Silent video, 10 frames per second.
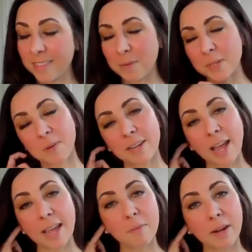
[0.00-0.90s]
there was one
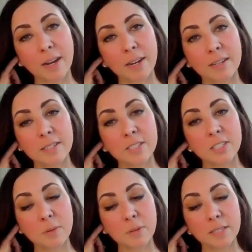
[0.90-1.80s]
night where
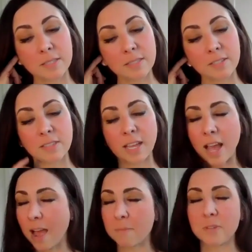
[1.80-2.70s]
she's
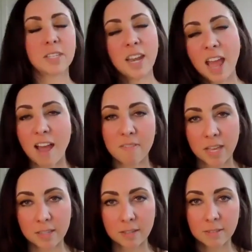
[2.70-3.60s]
like, I'm just going to have
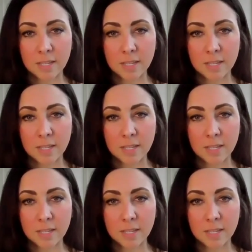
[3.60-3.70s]
like